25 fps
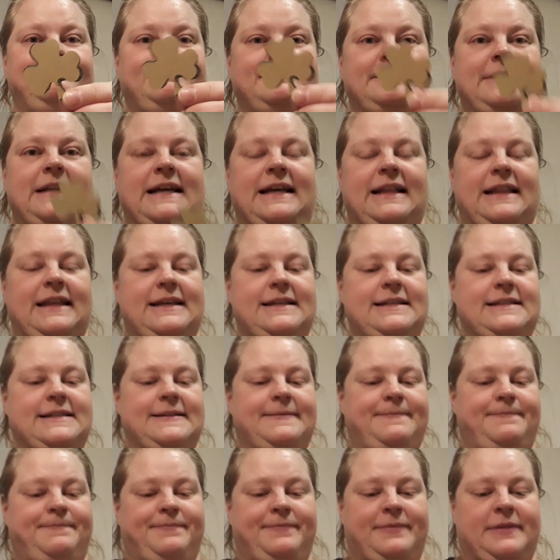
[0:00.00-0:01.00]
like
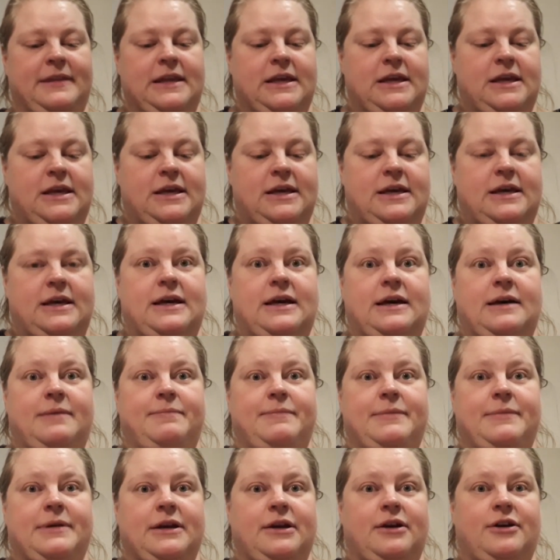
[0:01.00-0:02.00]
this,
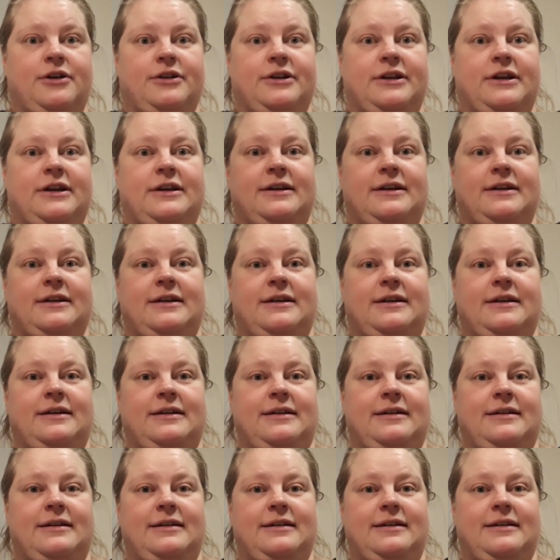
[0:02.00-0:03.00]
I'm gonna
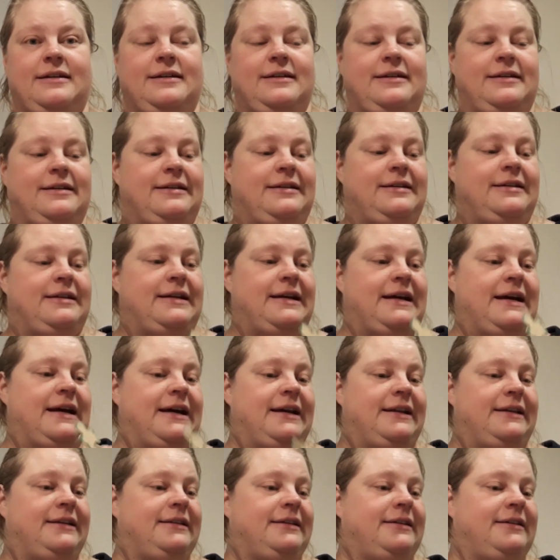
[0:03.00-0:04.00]

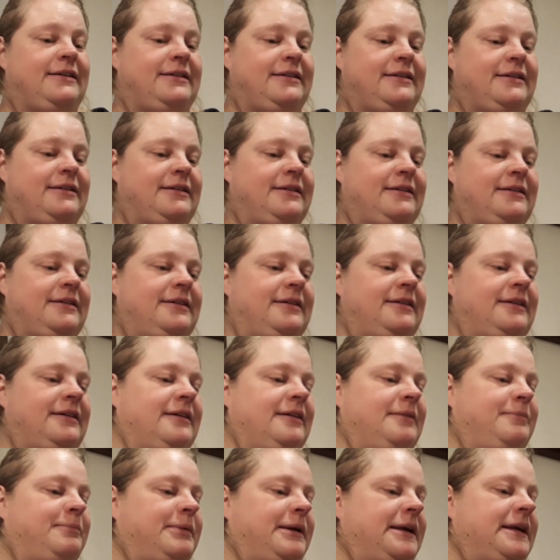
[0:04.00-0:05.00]
add
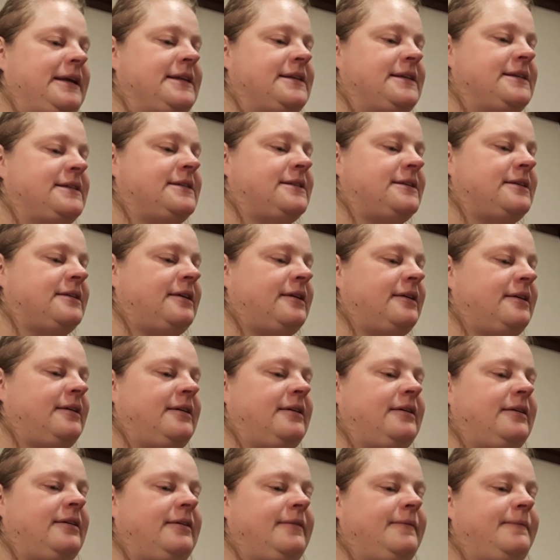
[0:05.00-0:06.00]
a piece,
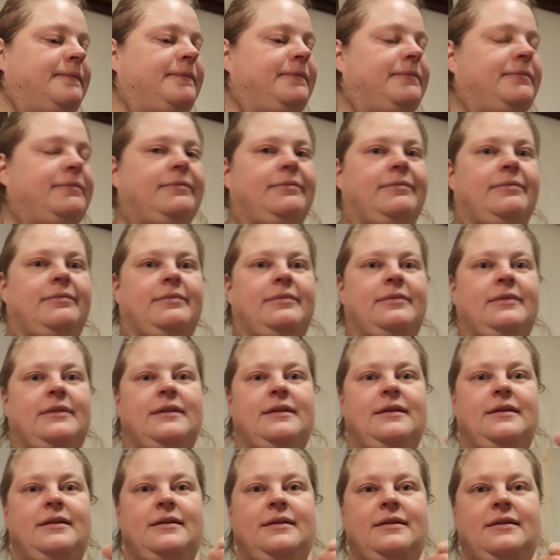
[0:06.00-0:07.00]
a
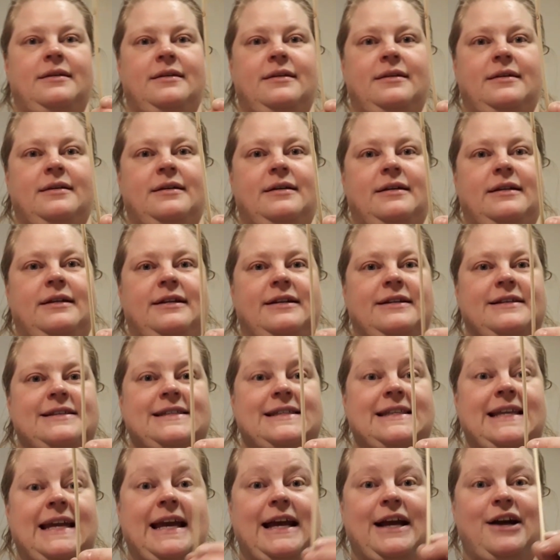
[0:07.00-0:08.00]
little
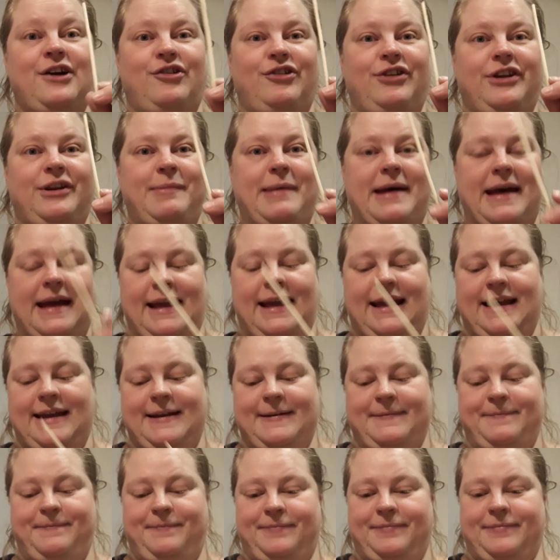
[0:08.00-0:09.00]
stick on the back
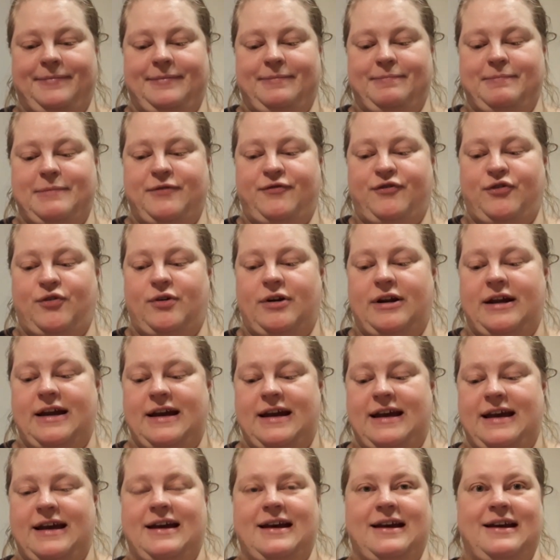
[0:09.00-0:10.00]
before
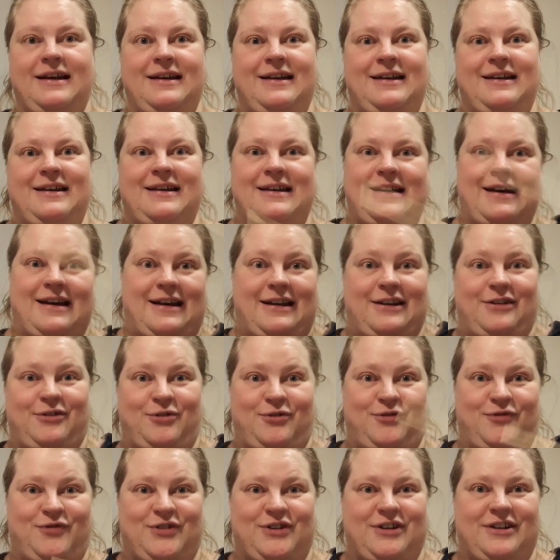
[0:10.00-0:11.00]
I add
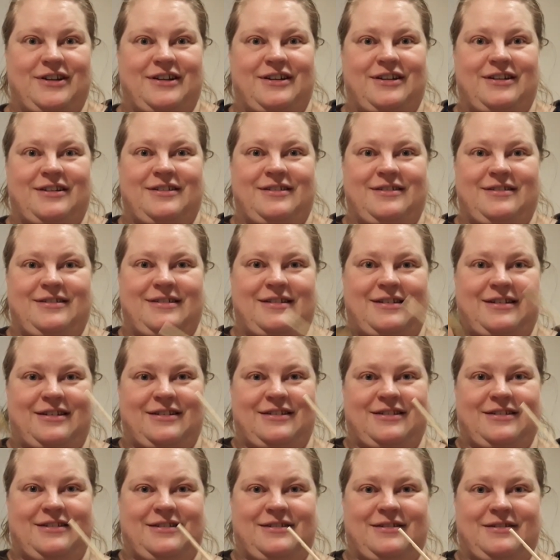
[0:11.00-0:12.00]
over the
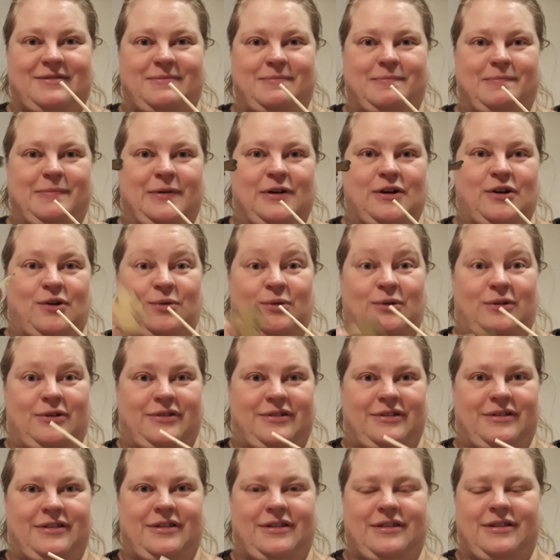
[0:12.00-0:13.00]
other
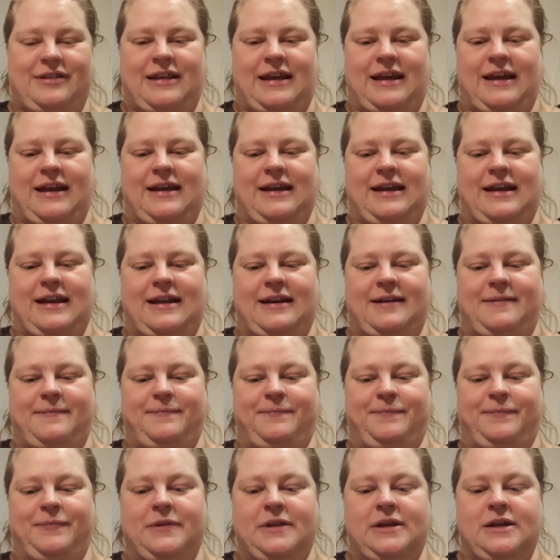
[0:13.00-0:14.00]
gold thing again.
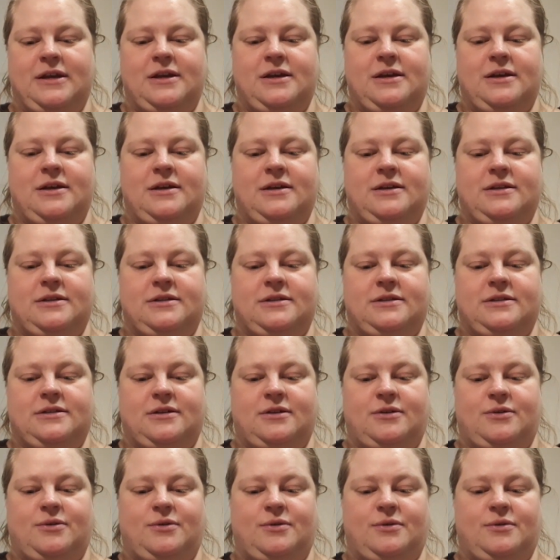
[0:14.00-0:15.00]

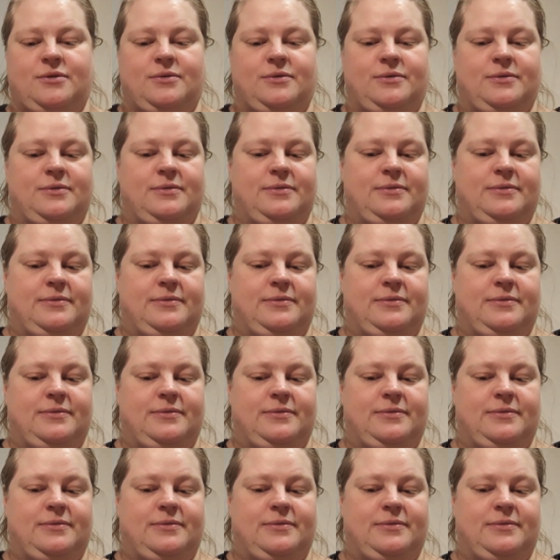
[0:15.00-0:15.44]
So